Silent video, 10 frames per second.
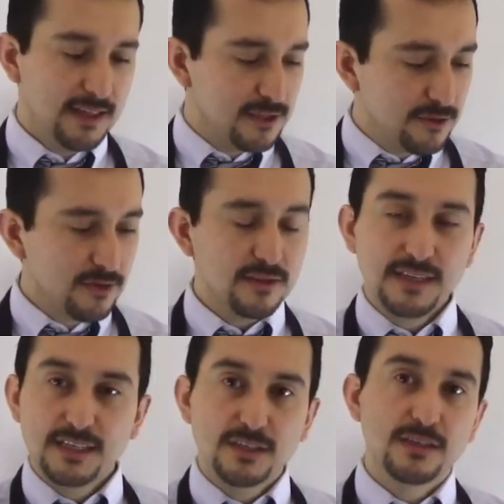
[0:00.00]
And the student
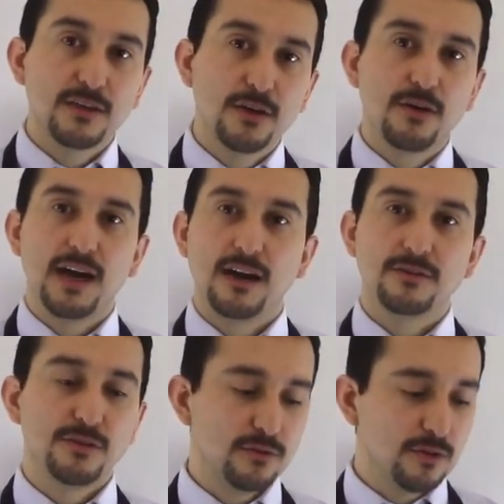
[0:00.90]
needs to know how
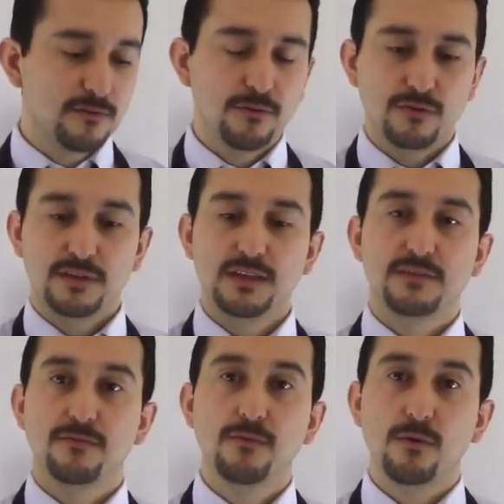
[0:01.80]
to look for
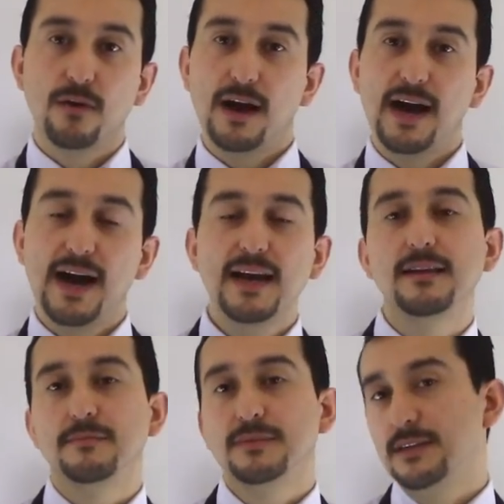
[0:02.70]
these 4
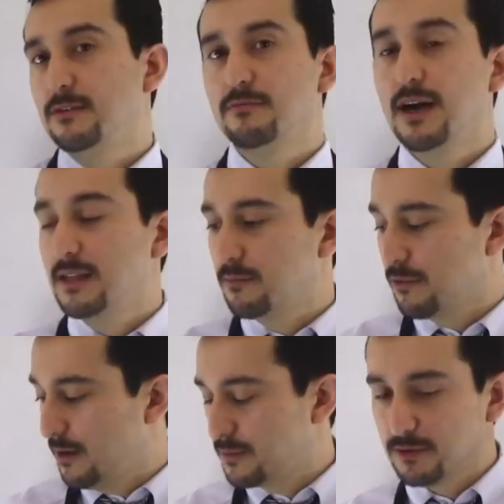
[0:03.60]
items in a writing
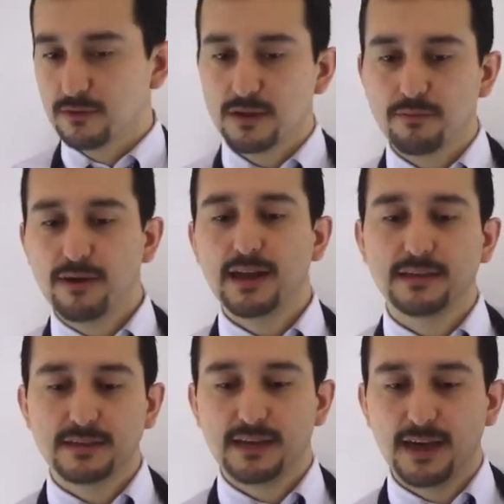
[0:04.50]
prompt. So we're going to
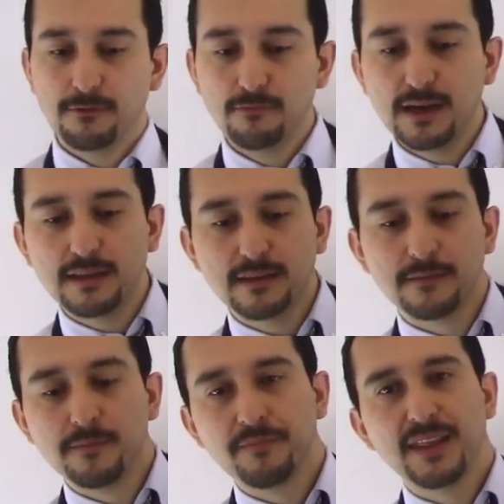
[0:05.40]
practice that with
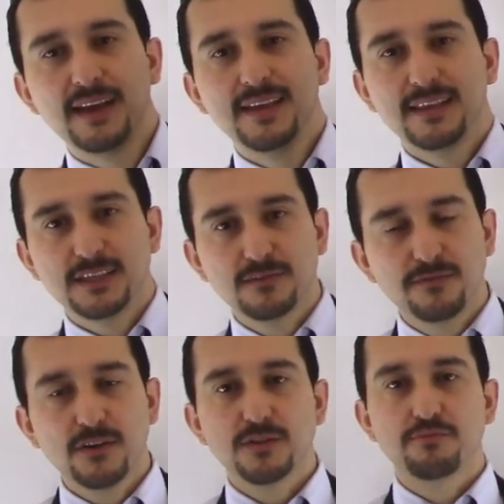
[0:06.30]
this
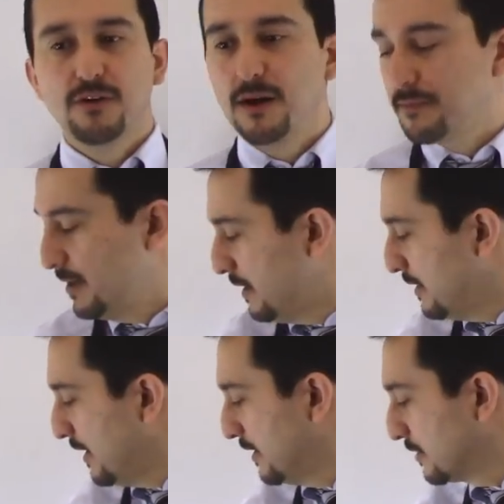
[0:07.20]
first
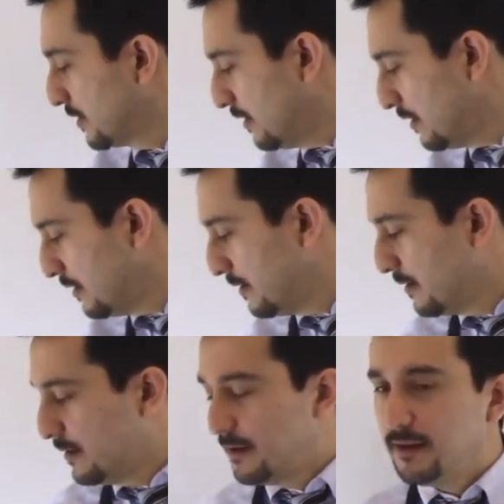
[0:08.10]
prompt that is
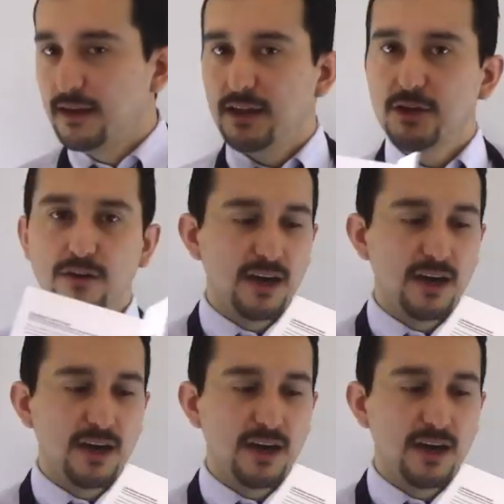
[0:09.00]
in your